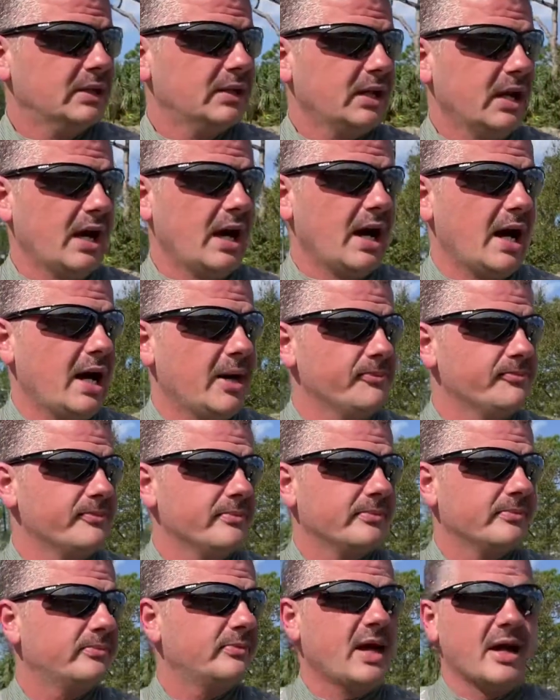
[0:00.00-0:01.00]

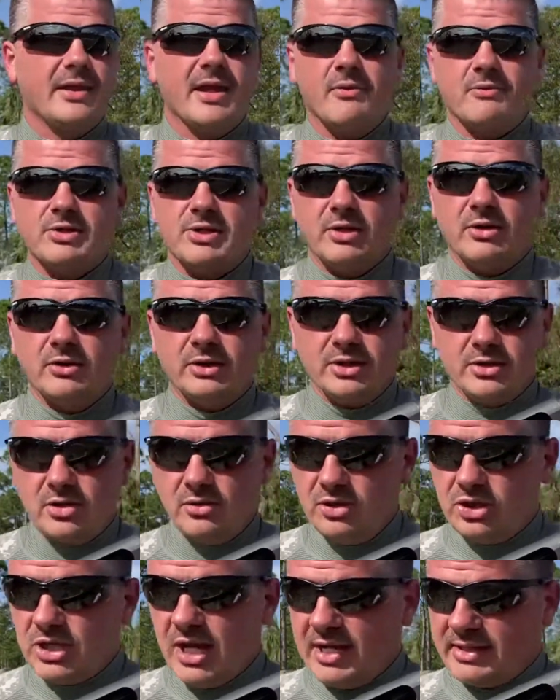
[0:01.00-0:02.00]
Now, that was the only 2
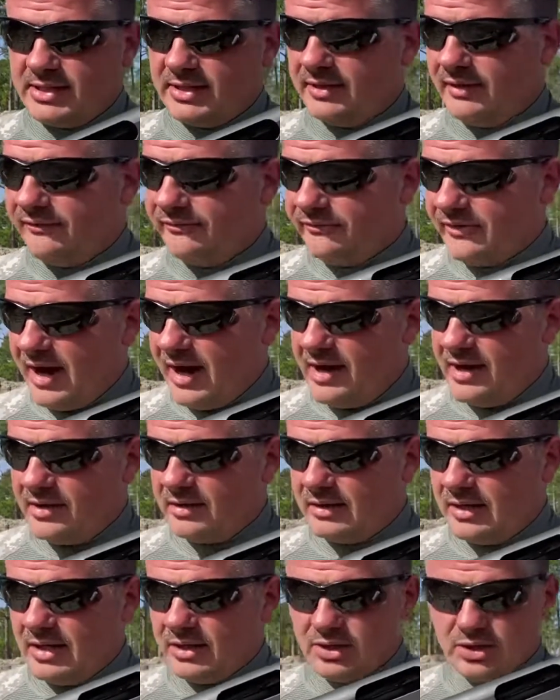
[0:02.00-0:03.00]
shots that I've
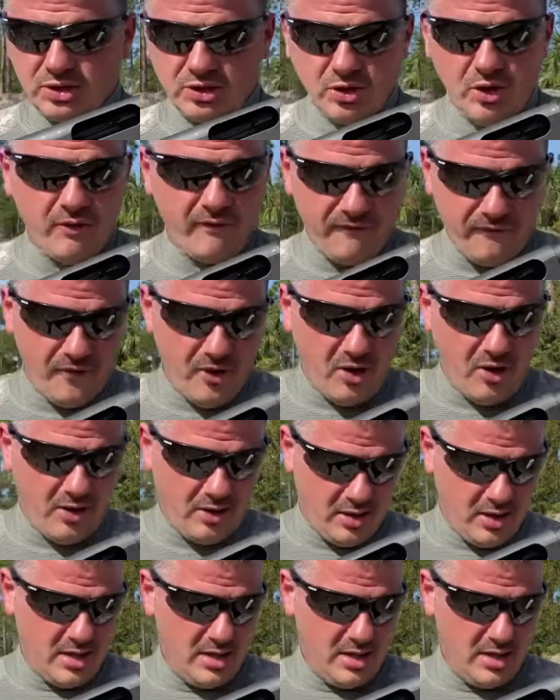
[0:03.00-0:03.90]
fired so far.